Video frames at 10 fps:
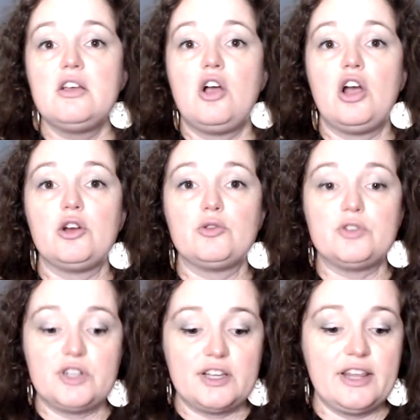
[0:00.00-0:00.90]
are
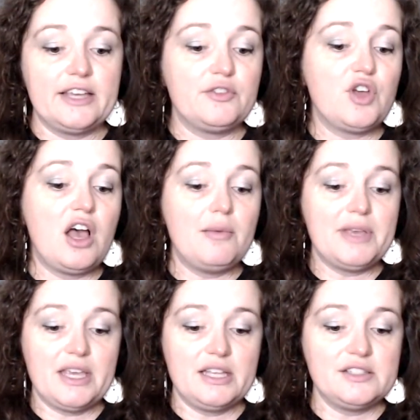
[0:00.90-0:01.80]
like
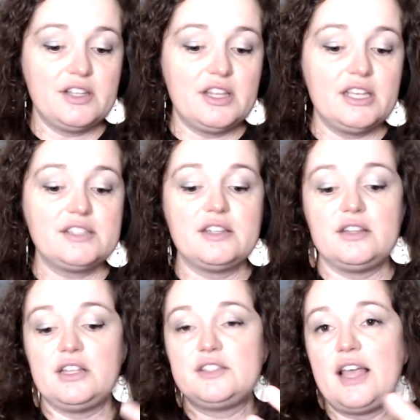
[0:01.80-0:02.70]
coming into this, and
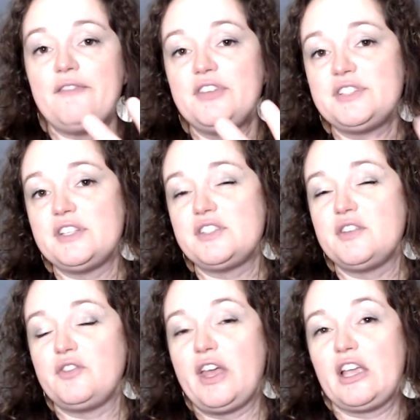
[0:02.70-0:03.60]
this emphasis
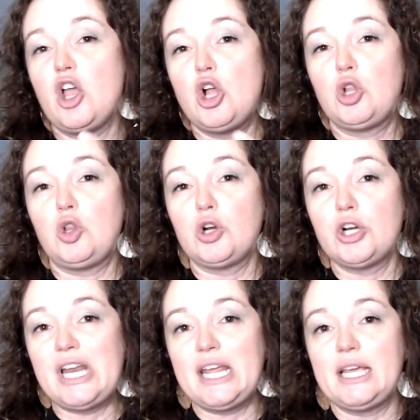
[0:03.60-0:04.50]
of like
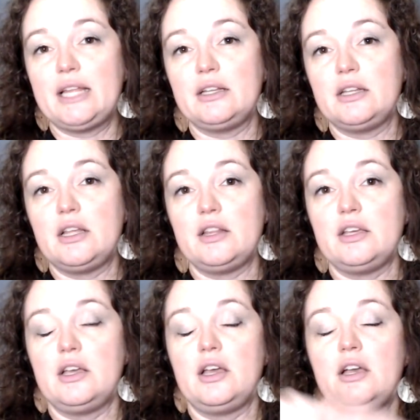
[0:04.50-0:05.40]
learning and
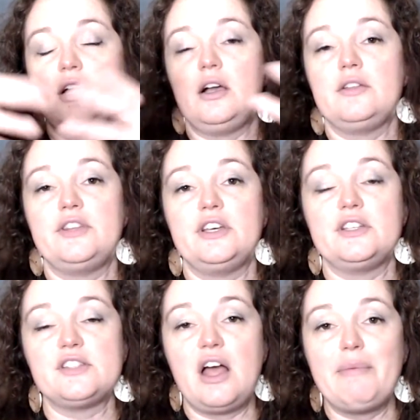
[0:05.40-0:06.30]
the
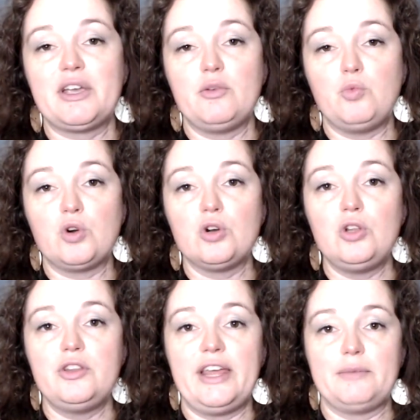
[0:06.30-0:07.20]
Islamic
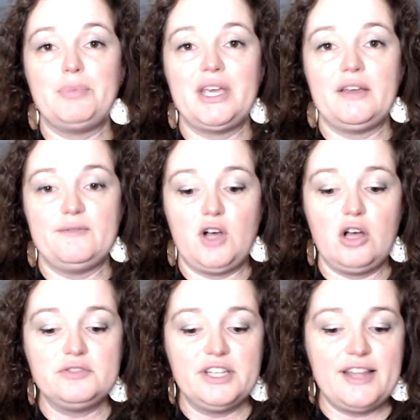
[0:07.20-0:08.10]
world like being
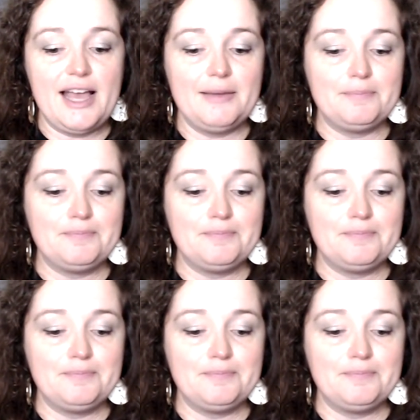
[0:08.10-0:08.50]
involved in that.